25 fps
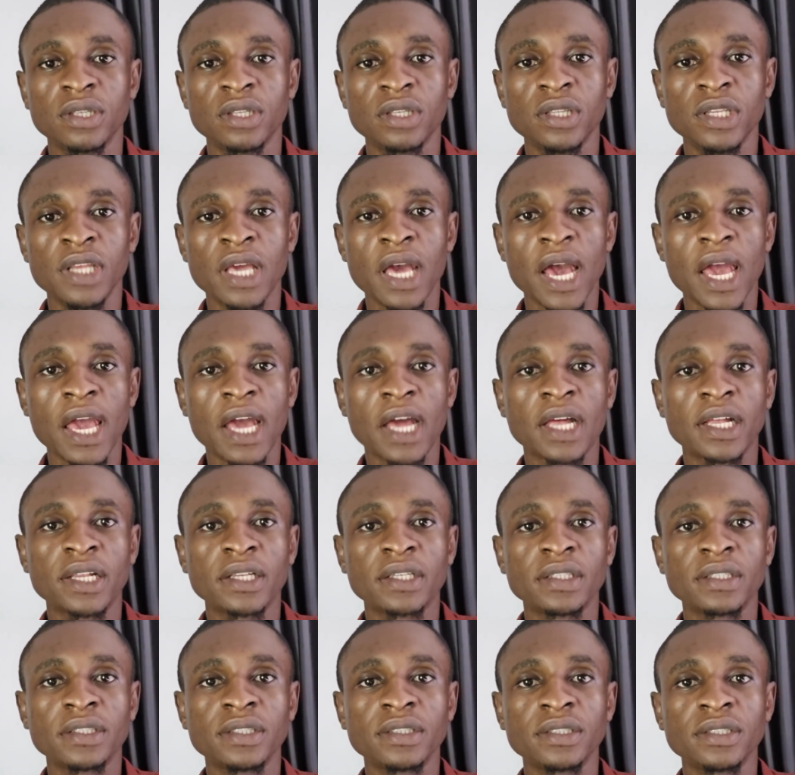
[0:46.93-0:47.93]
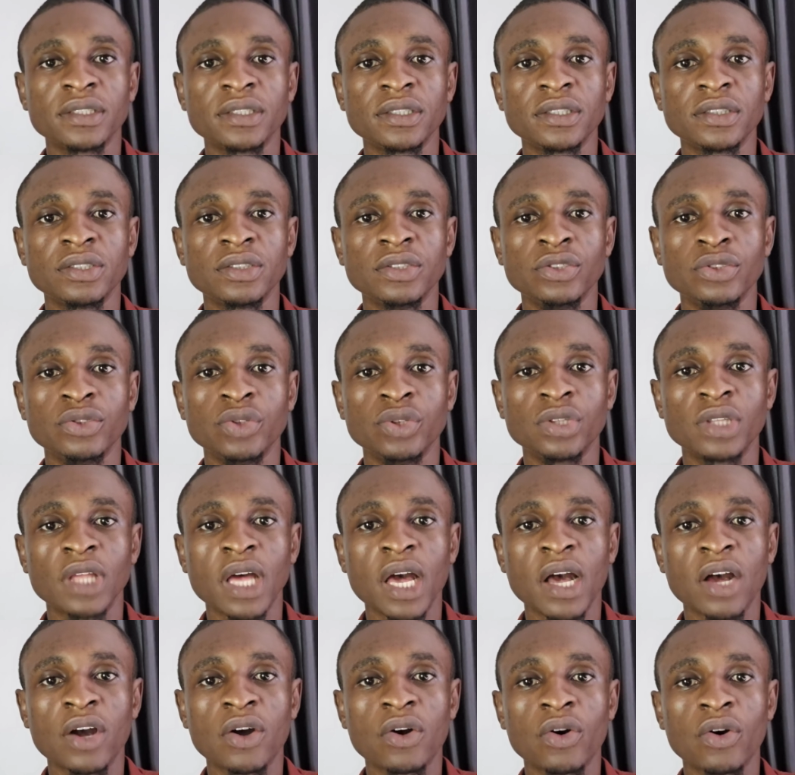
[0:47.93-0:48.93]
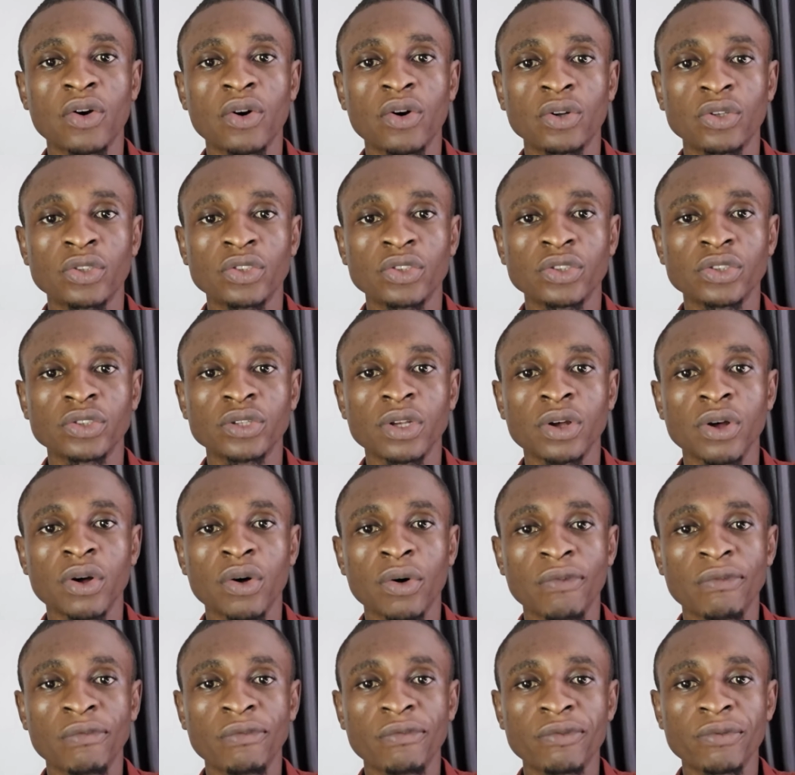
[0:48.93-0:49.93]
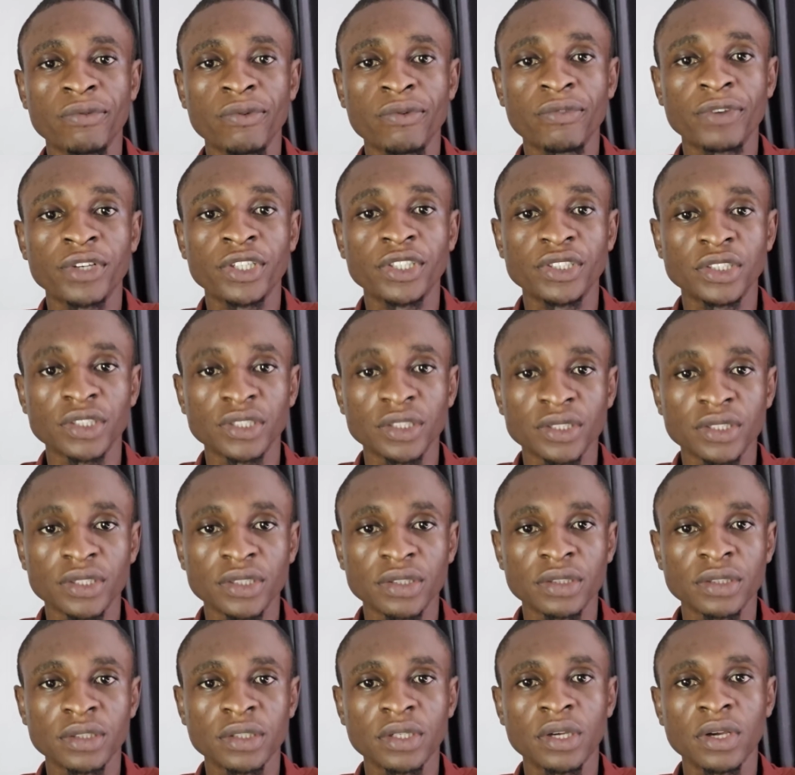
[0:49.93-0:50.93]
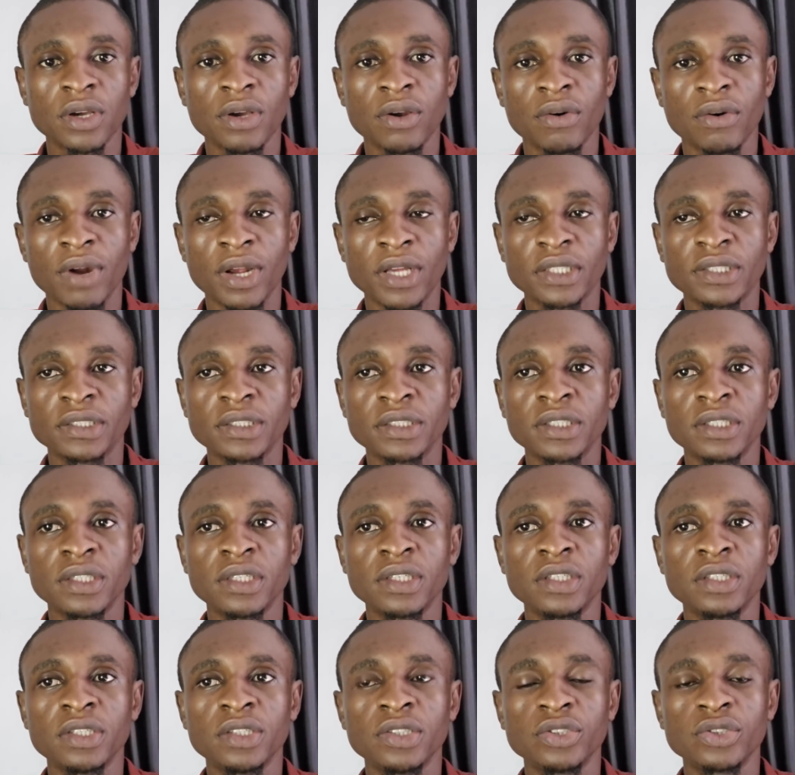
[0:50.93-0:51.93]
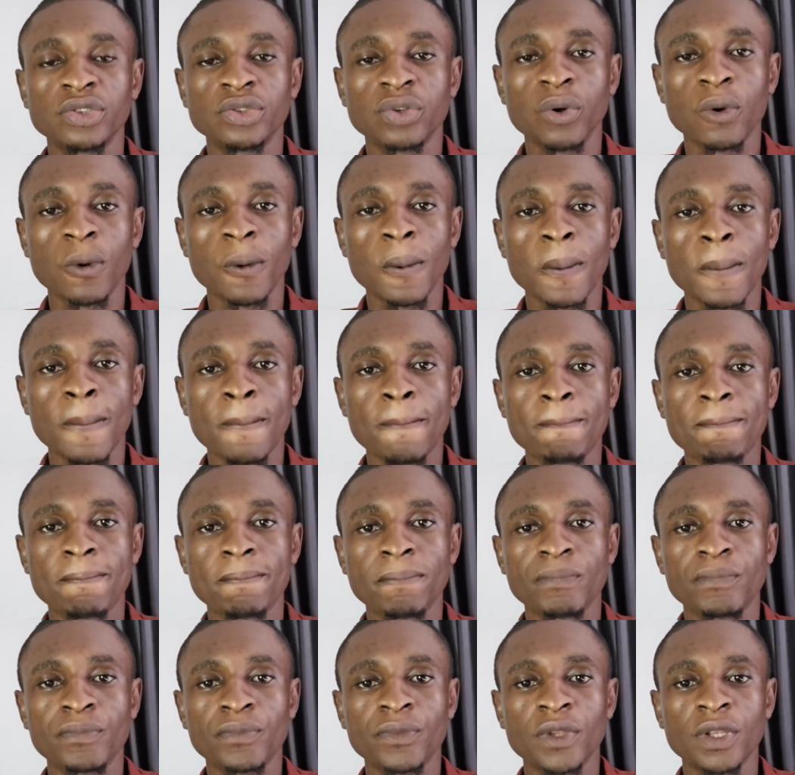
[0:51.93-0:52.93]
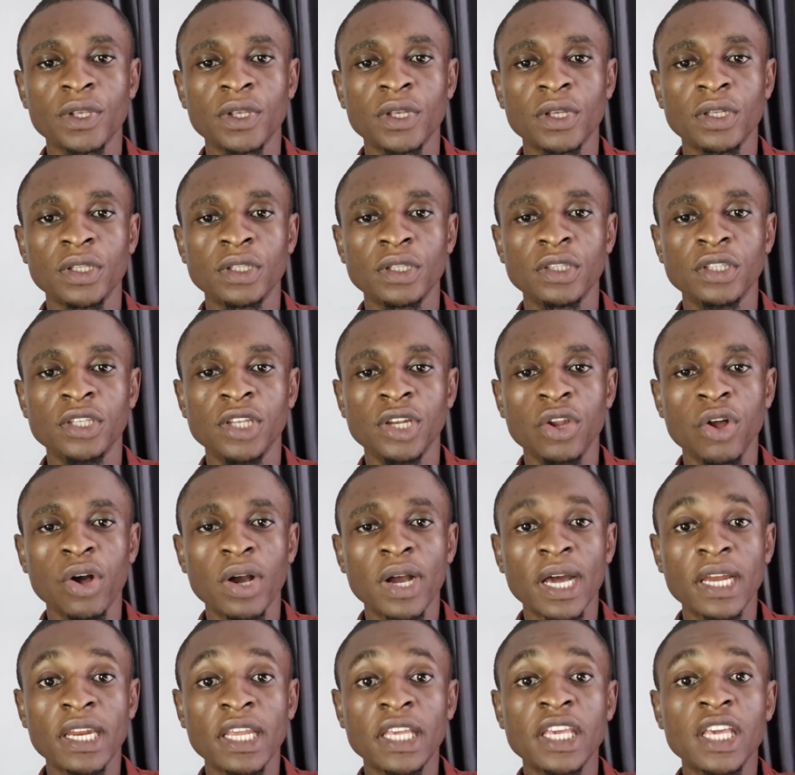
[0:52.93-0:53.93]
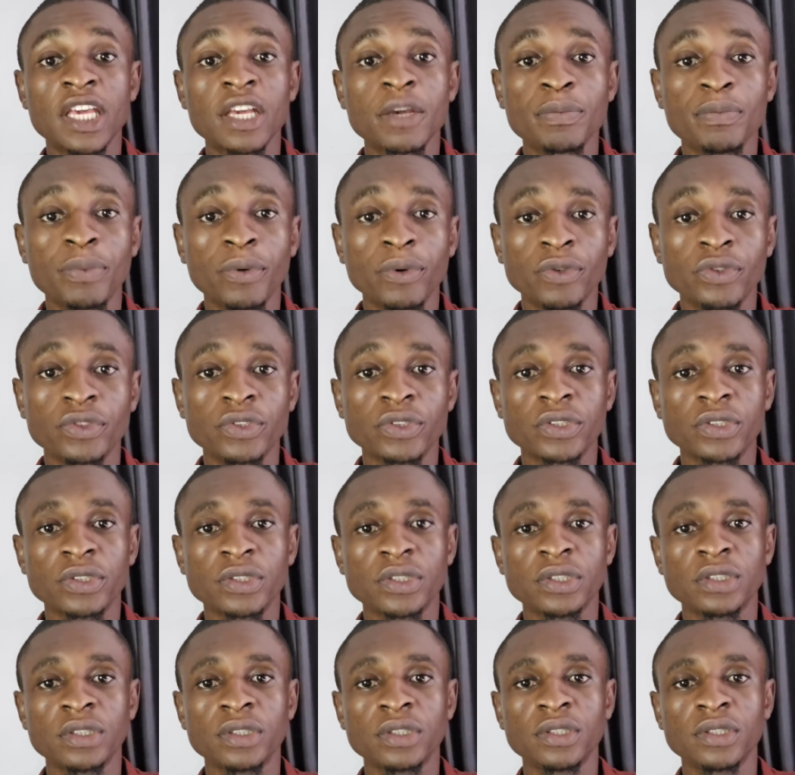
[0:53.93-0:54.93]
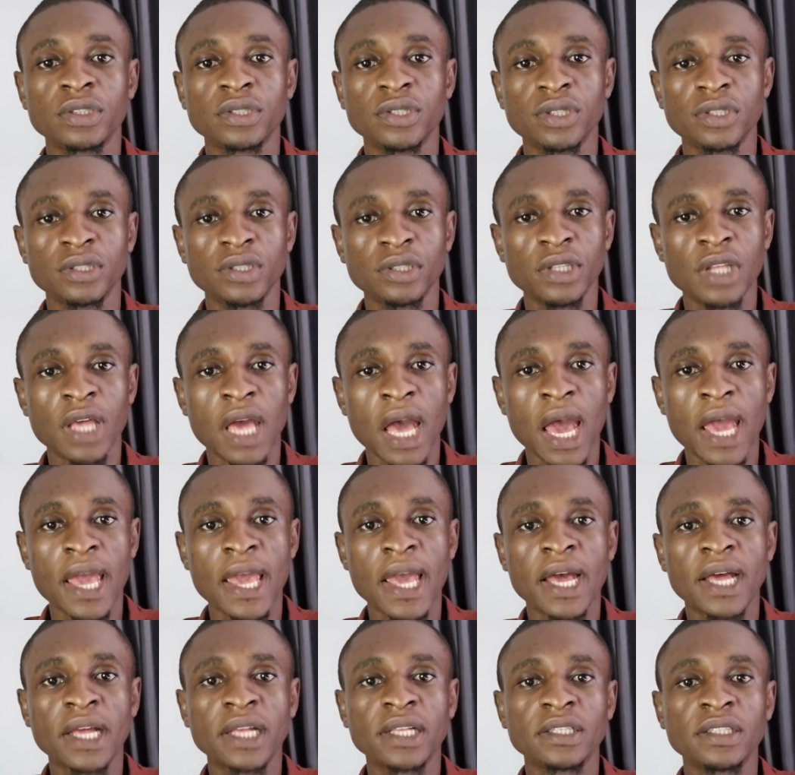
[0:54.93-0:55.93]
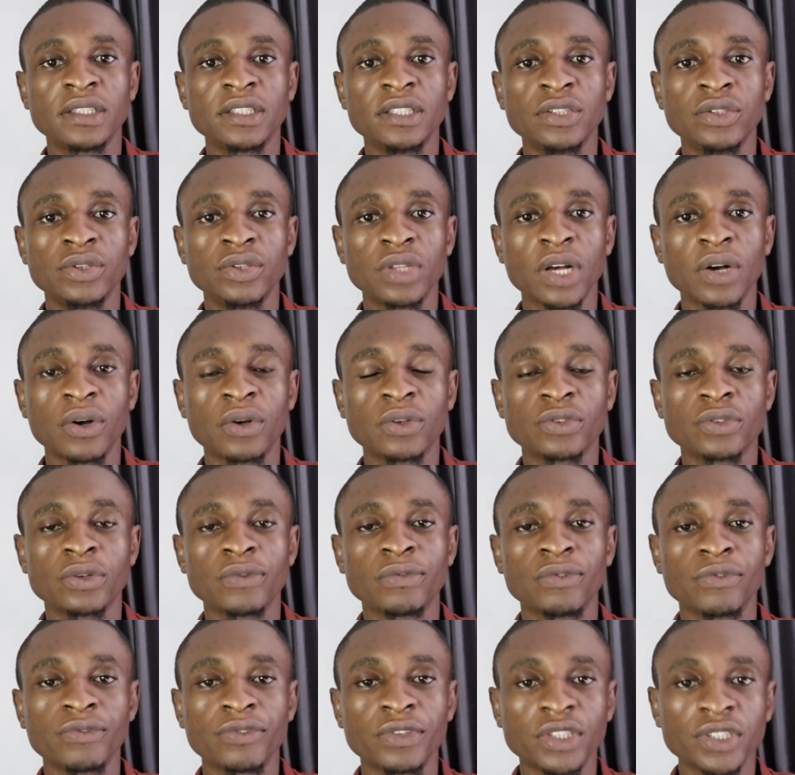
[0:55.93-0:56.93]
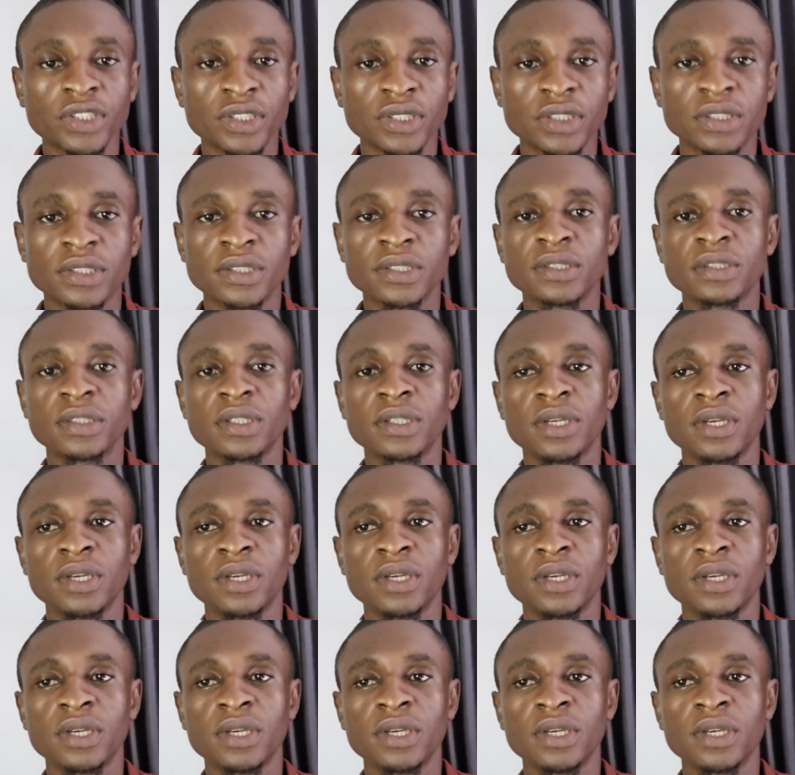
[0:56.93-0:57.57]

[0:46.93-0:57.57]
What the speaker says: the higher the total cost of roofing sheets, right? So the longer the king post, the higher the total cost of roofing sheets.